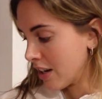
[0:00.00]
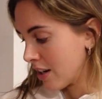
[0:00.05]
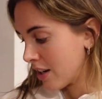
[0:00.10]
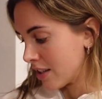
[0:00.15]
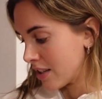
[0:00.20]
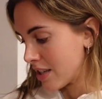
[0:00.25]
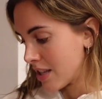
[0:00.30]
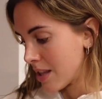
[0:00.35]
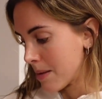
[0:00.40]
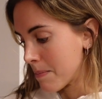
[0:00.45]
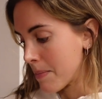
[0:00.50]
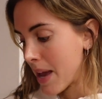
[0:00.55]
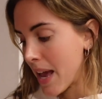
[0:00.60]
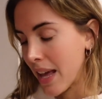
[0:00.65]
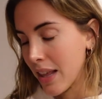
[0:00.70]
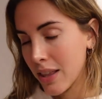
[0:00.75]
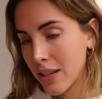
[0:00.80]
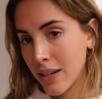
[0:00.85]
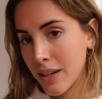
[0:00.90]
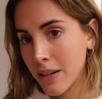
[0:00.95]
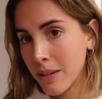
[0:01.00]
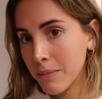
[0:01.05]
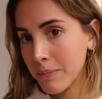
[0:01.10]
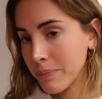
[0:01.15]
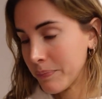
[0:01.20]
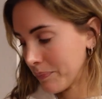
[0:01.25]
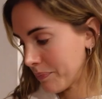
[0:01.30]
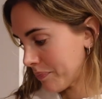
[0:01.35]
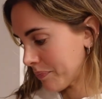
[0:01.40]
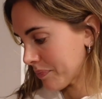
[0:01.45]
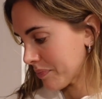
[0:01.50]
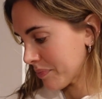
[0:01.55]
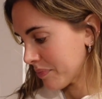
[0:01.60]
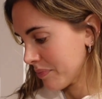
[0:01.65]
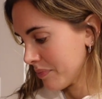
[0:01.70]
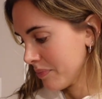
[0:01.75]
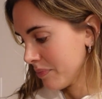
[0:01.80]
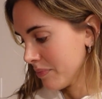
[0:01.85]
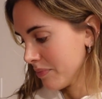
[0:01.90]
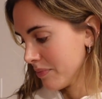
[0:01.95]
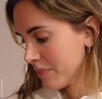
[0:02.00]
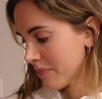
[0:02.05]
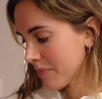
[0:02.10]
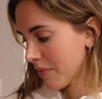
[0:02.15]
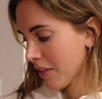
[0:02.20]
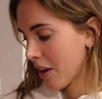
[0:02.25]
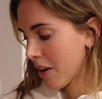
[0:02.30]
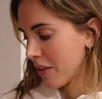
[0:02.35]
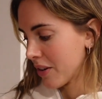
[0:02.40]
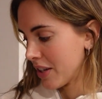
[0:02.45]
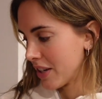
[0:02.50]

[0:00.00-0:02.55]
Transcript: her to the bathroom. Oh,